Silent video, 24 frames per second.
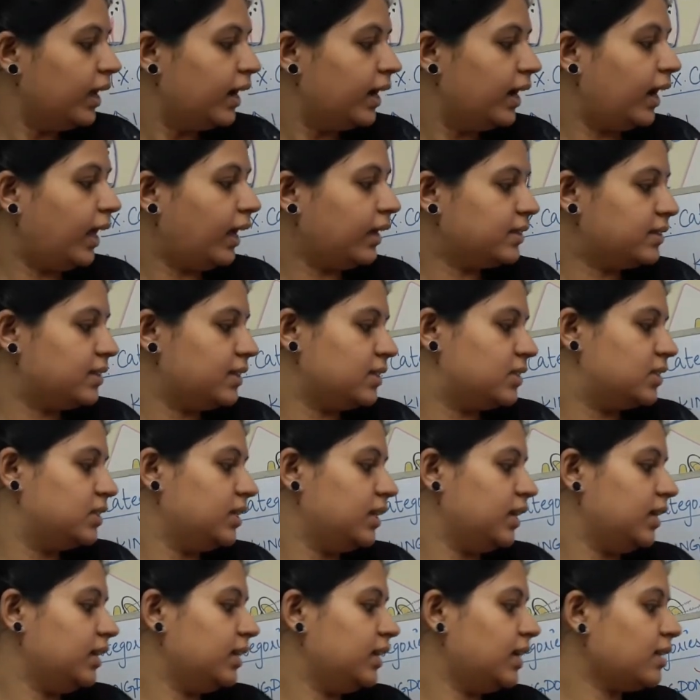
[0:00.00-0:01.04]
Next is
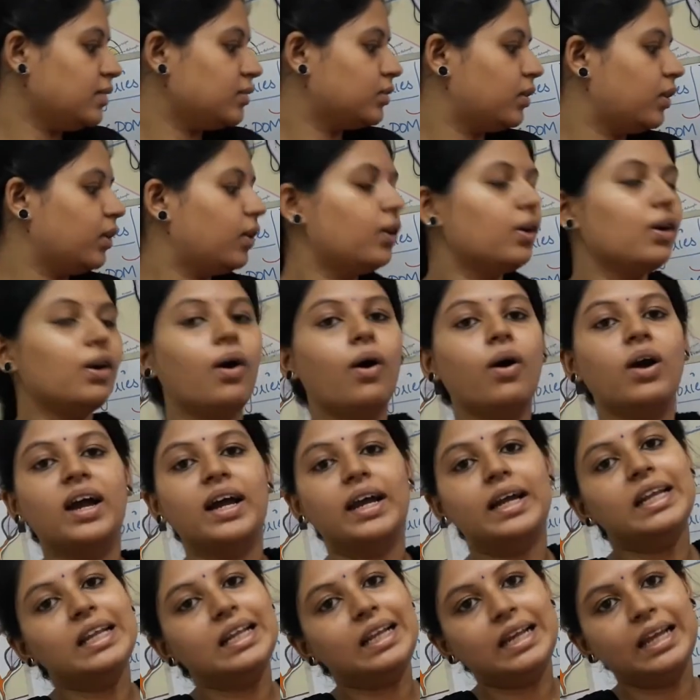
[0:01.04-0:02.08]
genus
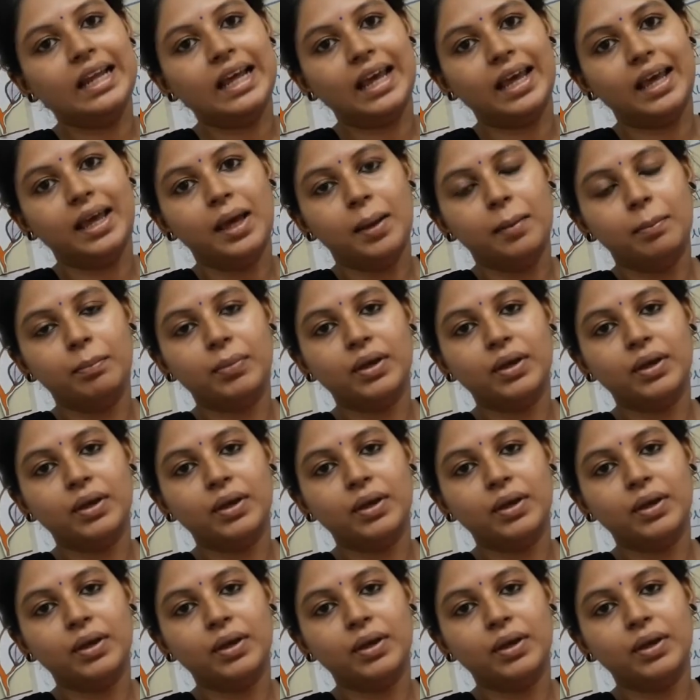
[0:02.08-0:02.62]
Crocodilia,